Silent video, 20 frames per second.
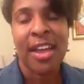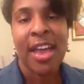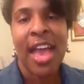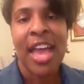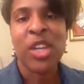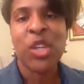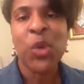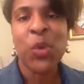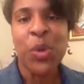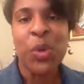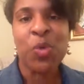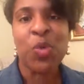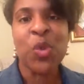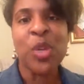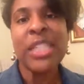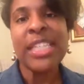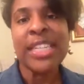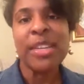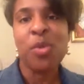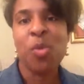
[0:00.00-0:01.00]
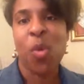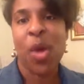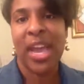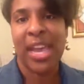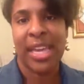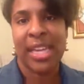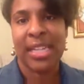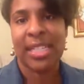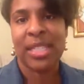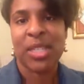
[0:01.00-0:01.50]
And do we really
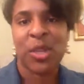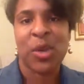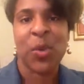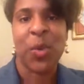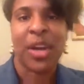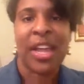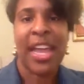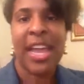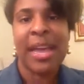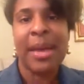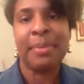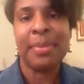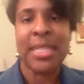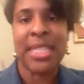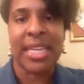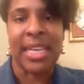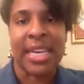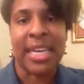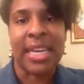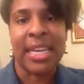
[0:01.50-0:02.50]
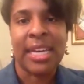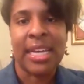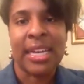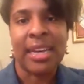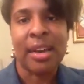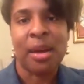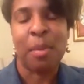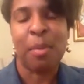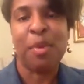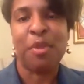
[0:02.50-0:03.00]
wait until we're empty
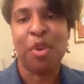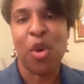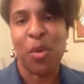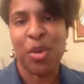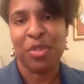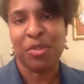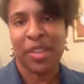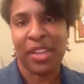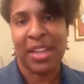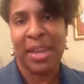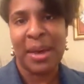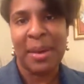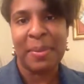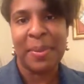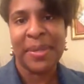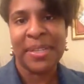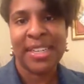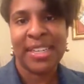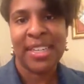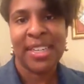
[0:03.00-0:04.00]
before we fill up?